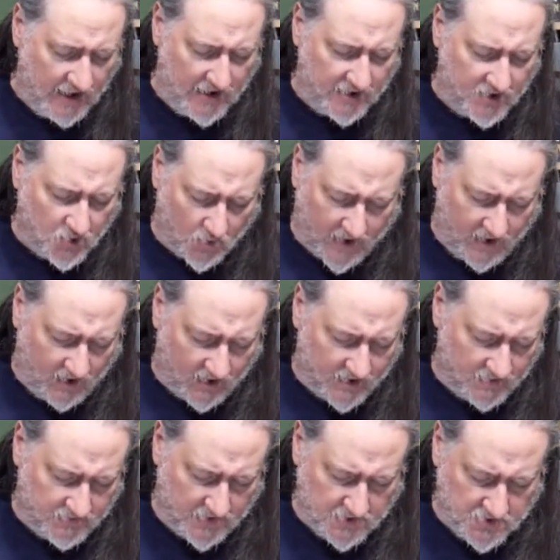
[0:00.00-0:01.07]
Greyhawk
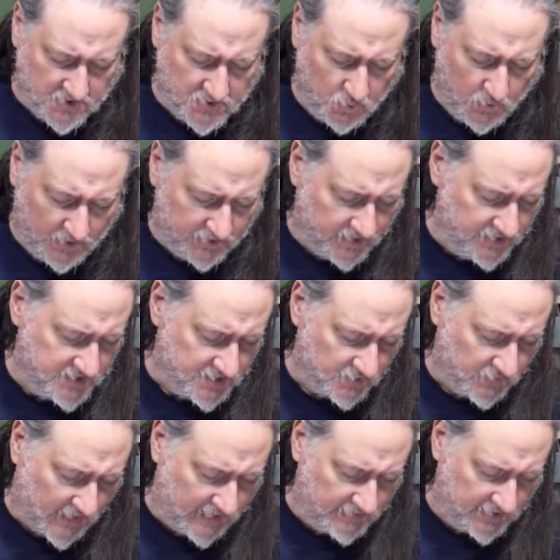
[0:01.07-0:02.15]
Adventures, Wilderness
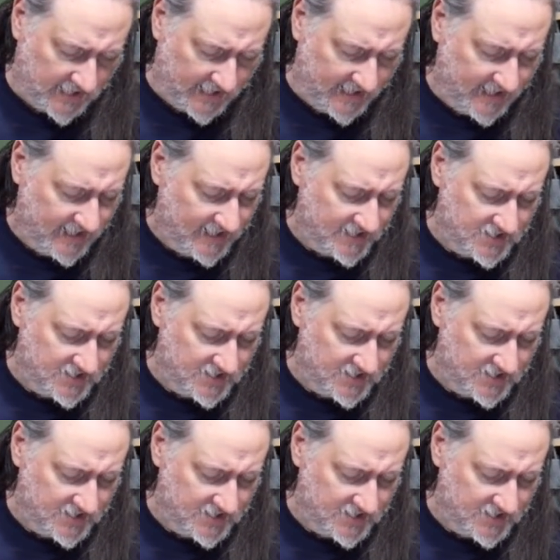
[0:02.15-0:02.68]
Survival Guide,